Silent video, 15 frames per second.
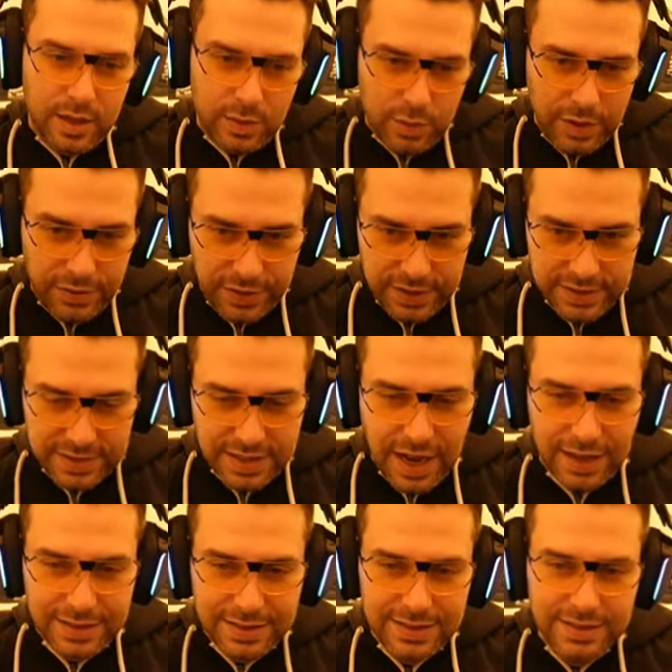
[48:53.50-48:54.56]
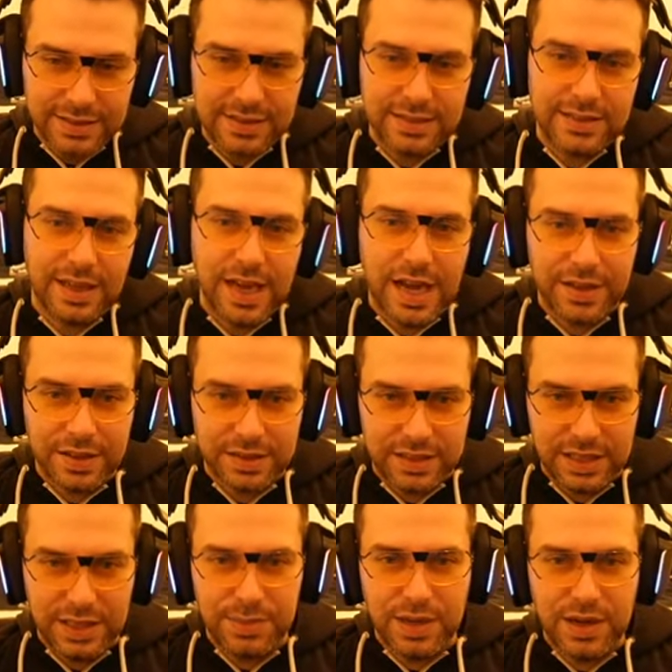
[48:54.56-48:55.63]
with the stunts and the
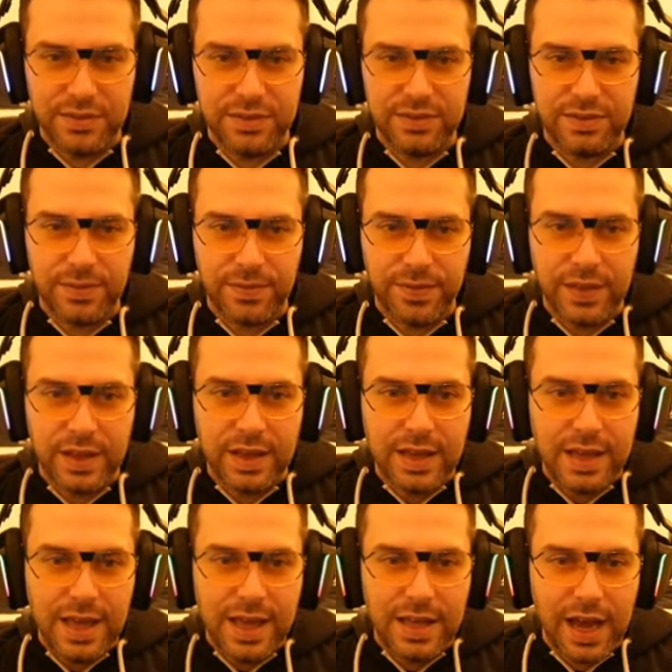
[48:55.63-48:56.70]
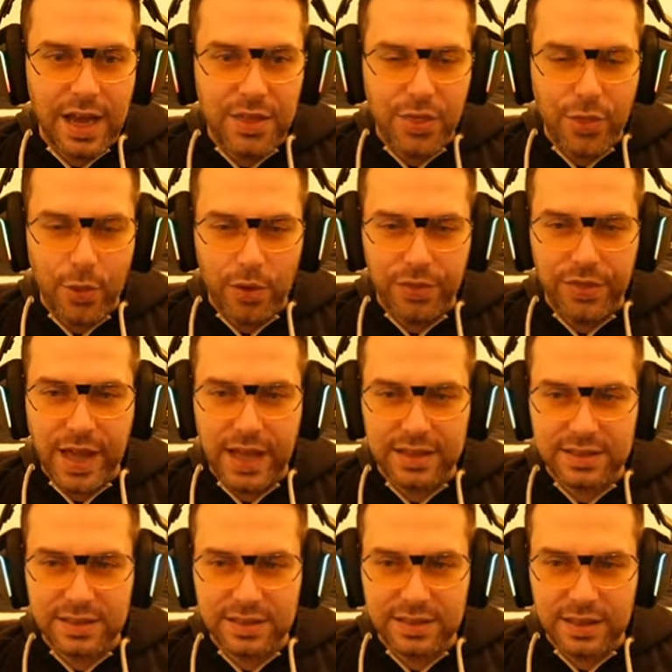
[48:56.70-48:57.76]
debuff. And I thought
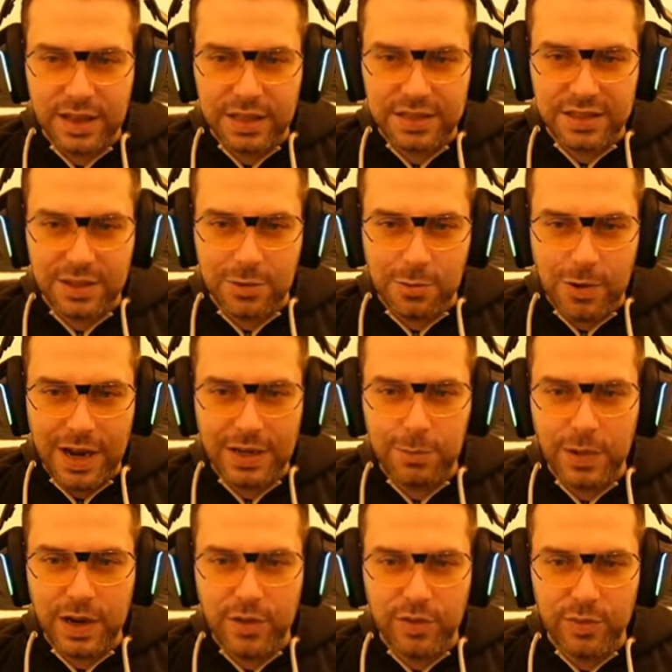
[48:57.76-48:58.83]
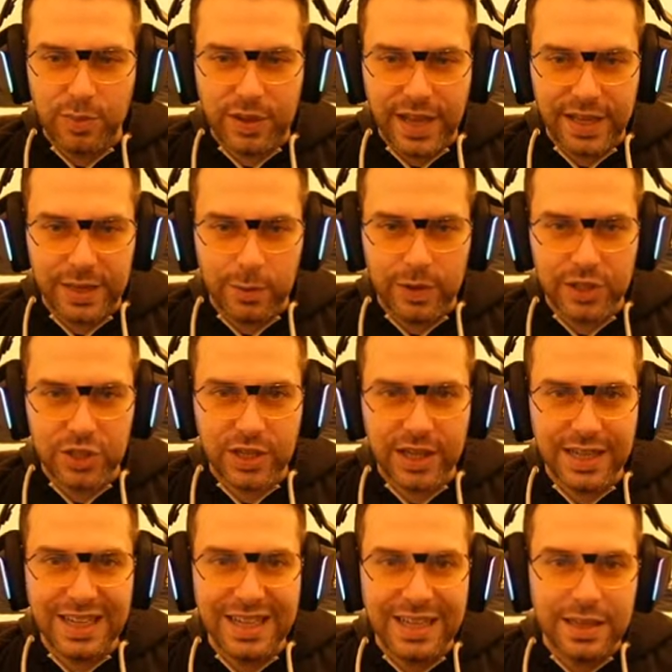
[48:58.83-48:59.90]
that's a great way of playing the Witch
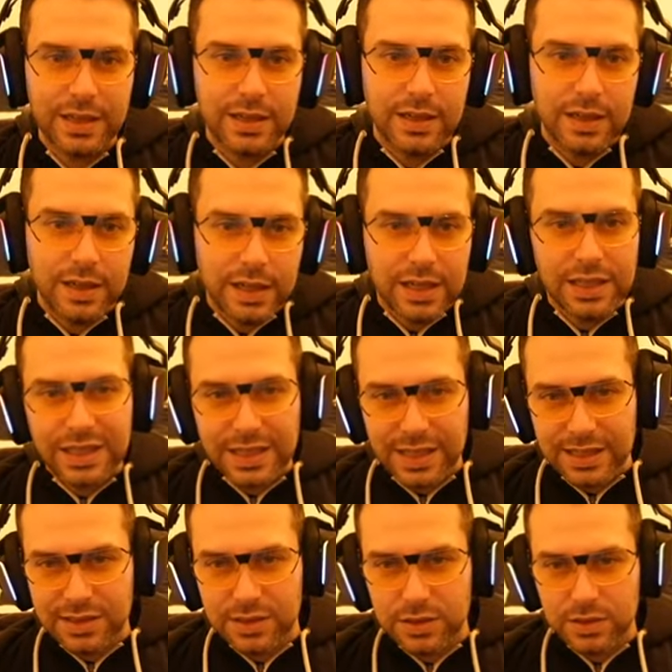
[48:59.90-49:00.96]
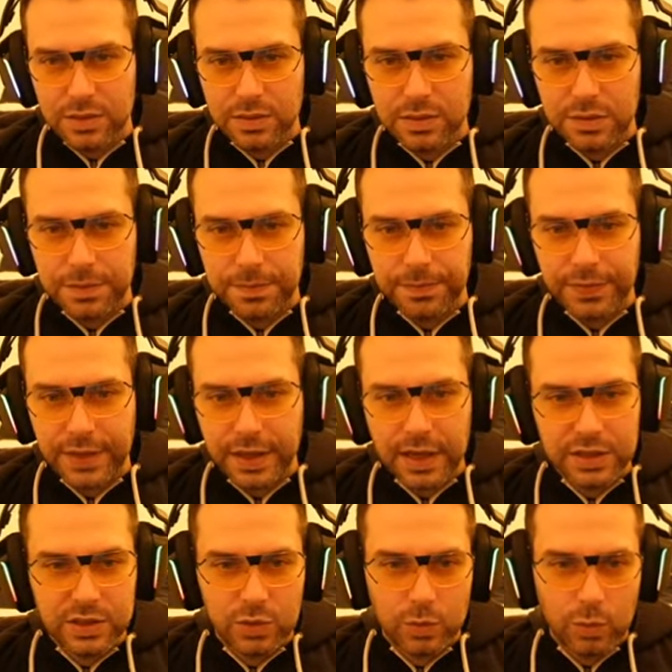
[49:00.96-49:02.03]
King. It is.
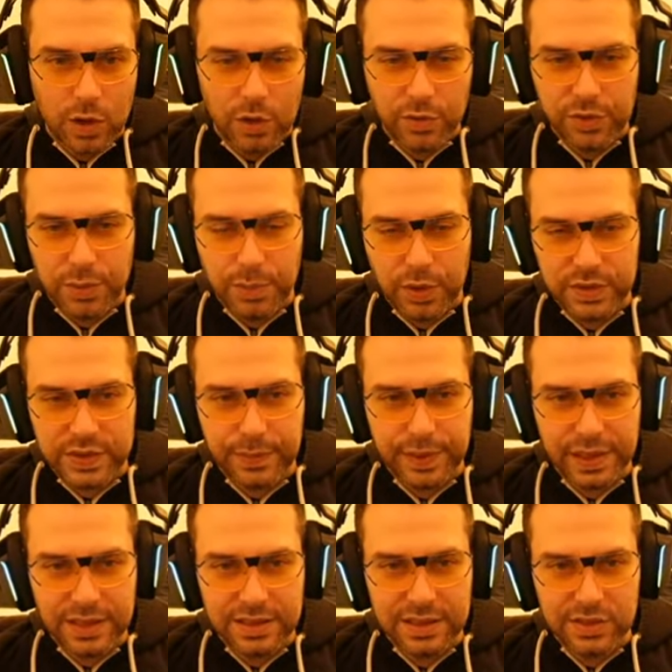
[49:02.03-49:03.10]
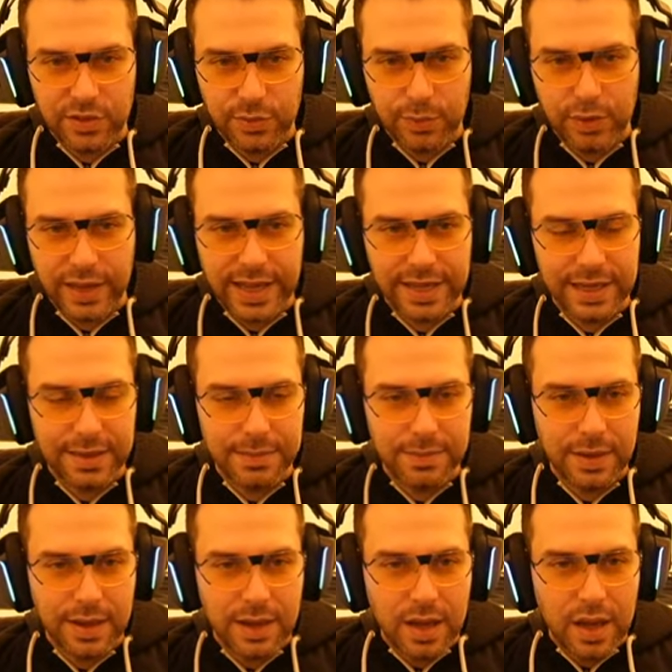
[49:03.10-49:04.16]
It's one of the possibilities of playing him.
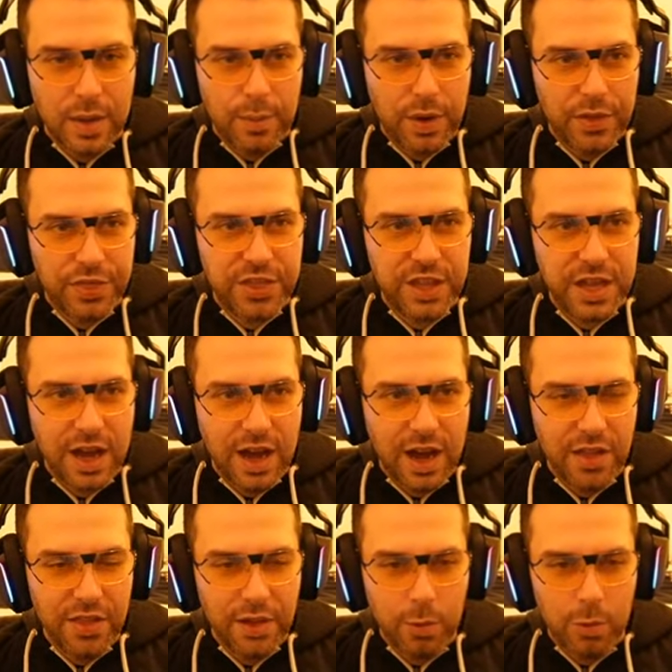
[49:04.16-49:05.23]
But the other